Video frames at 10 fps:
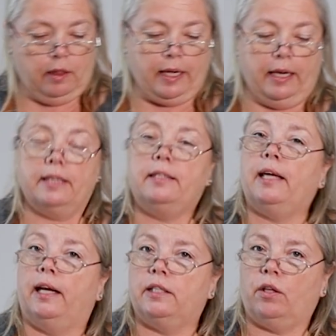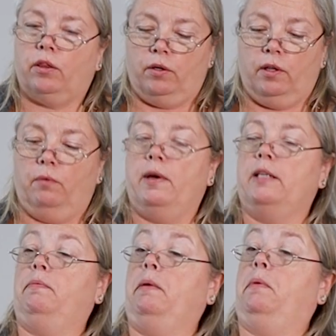Like I said, it's a third of the
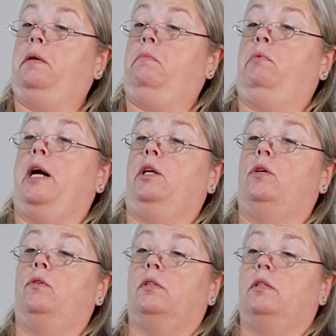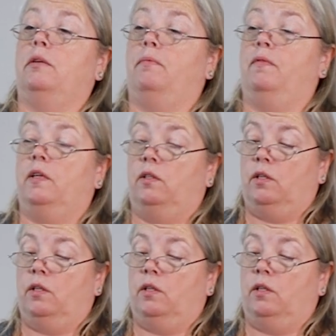recipe, but Brad used some of it,